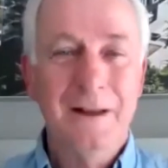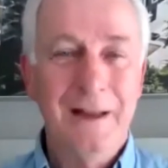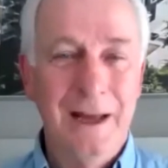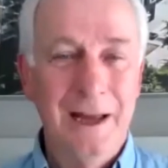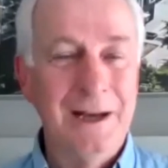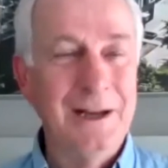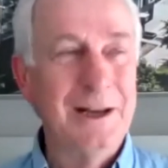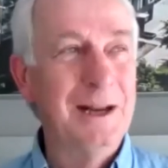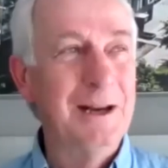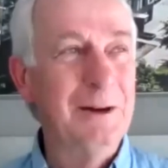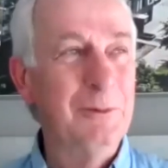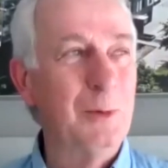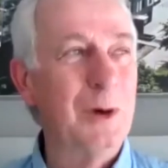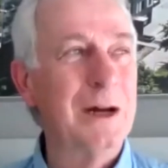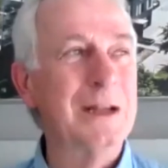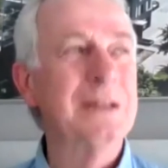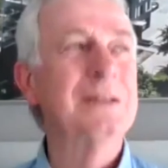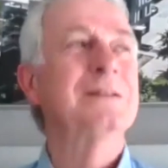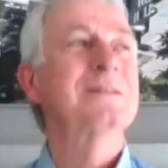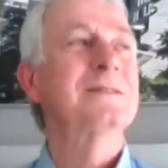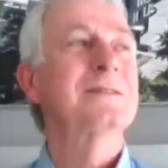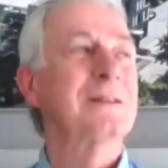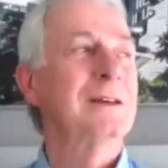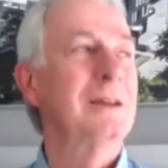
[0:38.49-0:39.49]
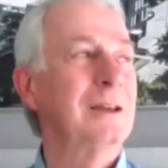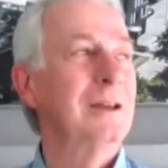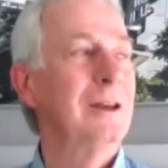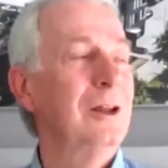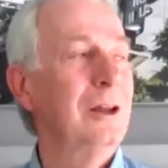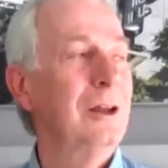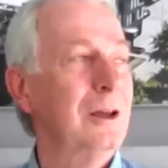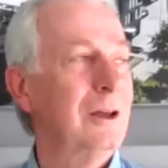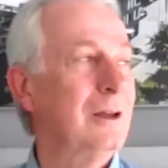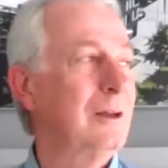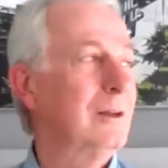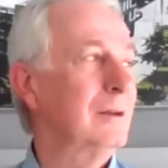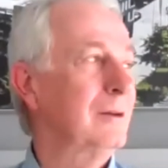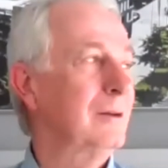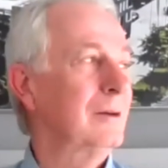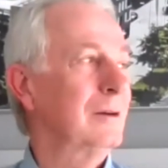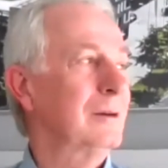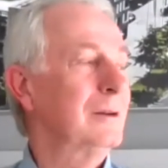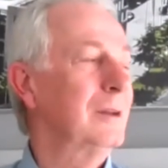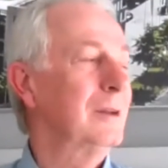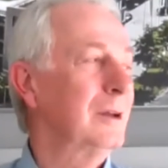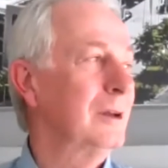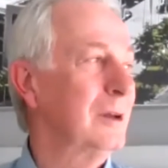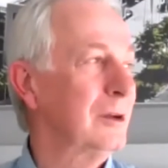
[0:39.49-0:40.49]
And then once in a,
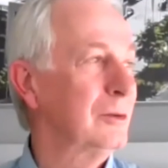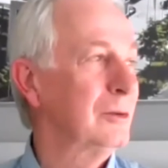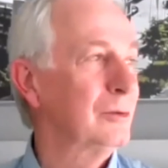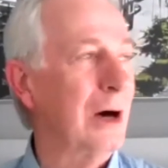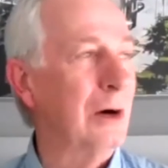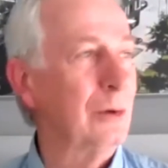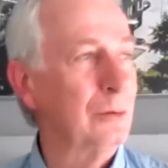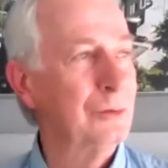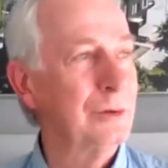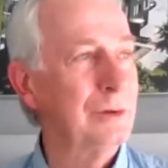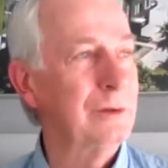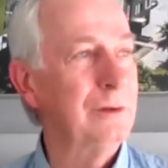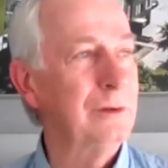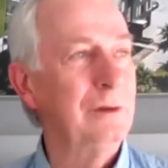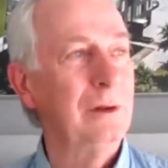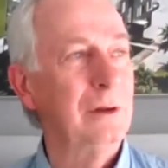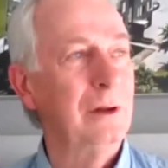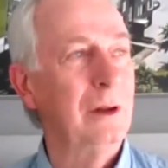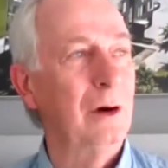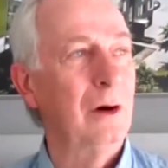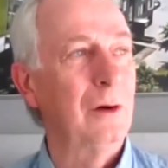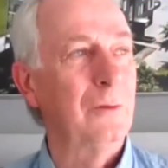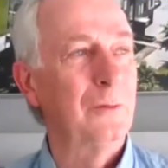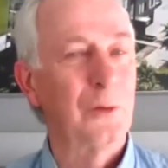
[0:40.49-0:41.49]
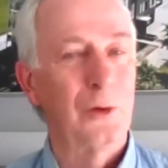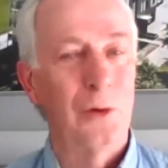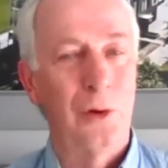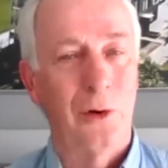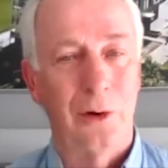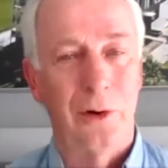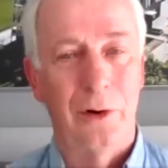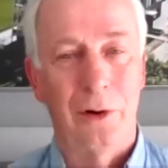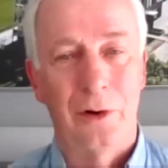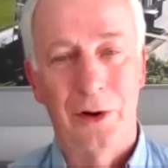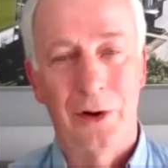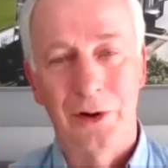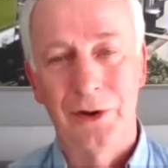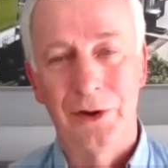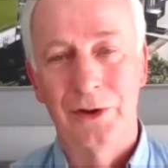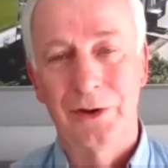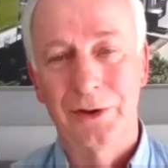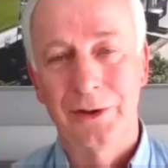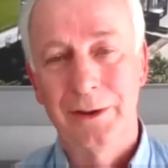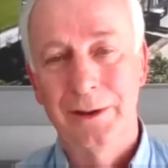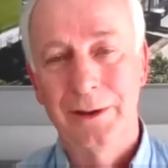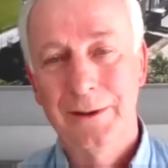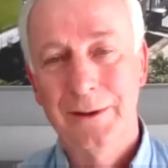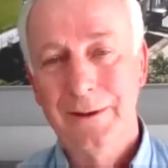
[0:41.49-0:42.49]
a round of honor,